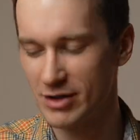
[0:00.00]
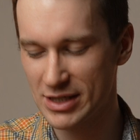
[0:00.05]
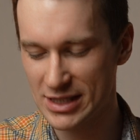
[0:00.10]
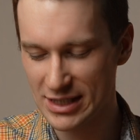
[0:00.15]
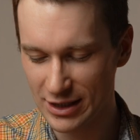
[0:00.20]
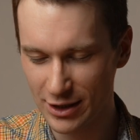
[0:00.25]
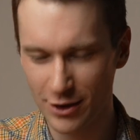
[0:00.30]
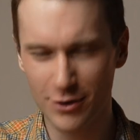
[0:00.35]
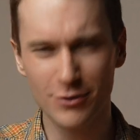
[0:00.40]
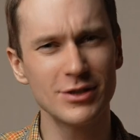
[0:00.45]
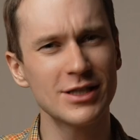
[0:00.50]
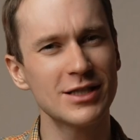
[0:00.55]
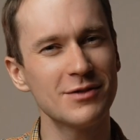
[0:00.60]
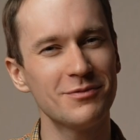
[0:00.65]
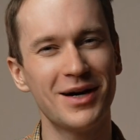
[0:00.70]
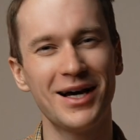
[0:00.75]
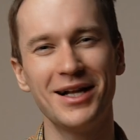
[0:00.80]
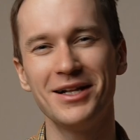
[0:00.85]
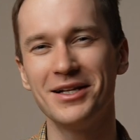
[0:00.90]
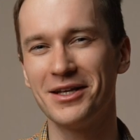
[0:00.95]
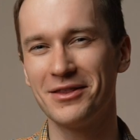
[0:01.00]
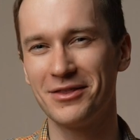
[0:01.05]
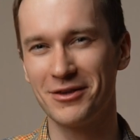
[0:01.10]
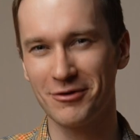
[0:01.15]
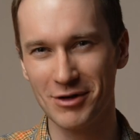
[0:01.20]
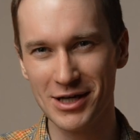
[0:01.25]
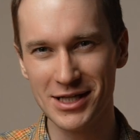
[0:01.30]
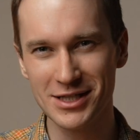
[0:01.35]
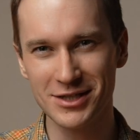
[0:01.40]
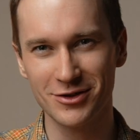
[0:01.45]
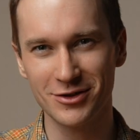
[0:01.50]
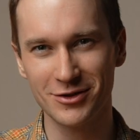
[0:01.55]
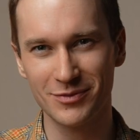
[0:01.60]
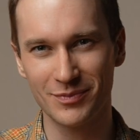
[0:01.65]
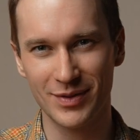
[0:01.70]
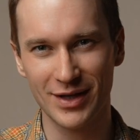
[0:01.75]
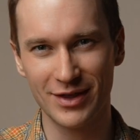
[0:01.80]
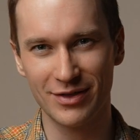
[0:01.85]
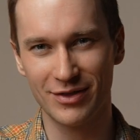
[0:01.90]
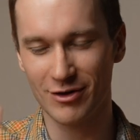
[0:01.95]
is no sommelier at the
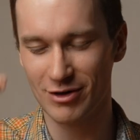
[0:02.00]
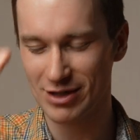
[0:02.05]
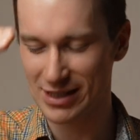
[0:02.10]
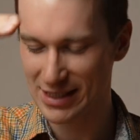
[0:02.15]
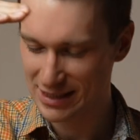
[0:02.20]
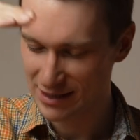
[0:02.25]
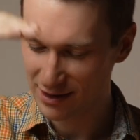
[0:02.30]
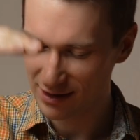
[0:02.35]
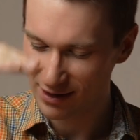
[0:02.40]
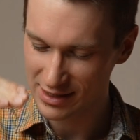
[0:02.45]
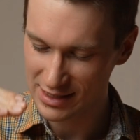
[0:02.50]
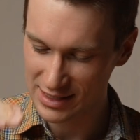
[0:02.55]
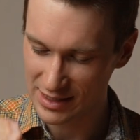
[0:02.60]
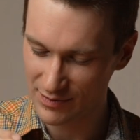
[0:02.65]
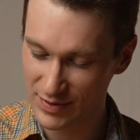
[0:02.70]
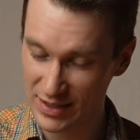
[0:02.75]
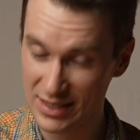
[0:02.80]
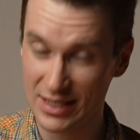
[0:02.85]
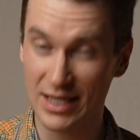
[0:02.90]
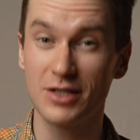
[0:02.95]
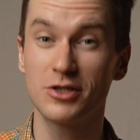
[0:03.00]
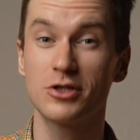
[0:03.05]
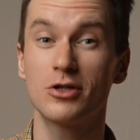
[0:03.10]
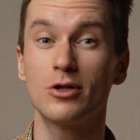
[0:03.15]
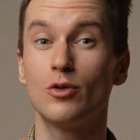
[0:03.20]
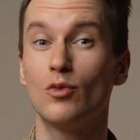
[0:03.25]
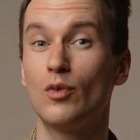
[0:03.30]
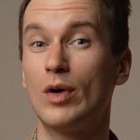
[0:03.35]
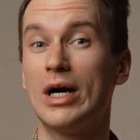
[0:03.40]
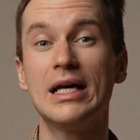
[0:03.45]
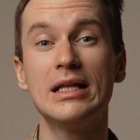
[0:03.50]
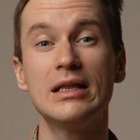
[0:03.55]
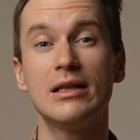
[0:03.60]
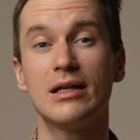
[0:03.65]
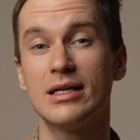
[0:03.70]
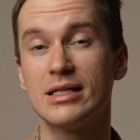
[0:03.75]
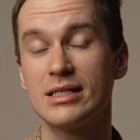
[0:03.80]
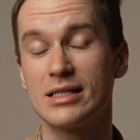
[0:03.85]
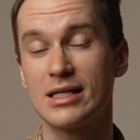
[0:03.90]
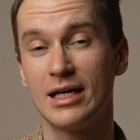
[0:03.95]
restaurant, but there is still a substantial wine
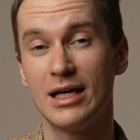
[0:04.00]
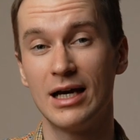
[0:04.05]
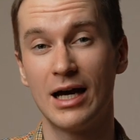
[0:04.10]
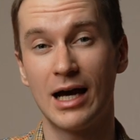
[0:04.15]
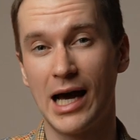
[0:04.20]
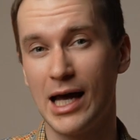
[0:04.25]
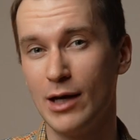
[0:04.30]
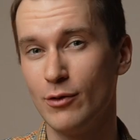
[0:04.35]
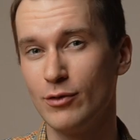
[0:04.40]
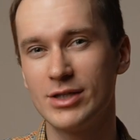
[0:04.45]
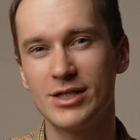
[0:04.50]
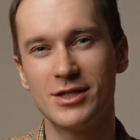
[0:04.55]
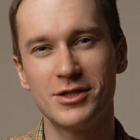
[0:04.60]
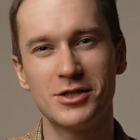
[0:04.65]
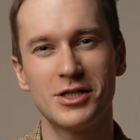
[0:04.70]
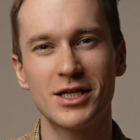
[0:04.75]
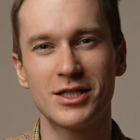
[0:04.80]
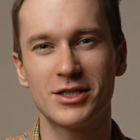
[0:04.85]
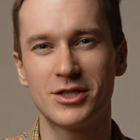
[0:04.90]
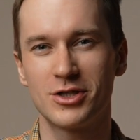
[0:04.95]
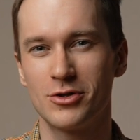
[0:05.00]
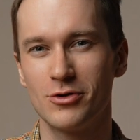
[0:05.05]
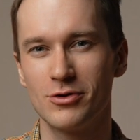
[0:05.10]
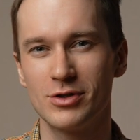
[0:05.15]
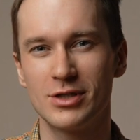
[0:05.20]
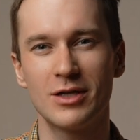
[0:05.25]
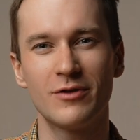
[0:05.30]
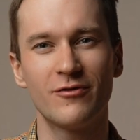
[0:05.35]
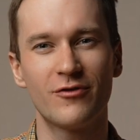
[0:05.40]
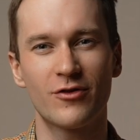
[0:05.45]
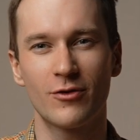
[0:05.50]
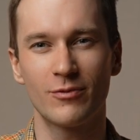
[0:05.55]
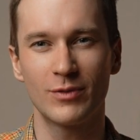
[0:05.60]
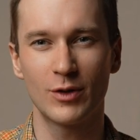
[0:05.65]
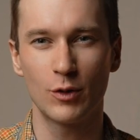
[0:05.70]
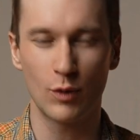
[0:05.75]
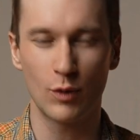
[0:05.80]
list, I would suggest choosing from the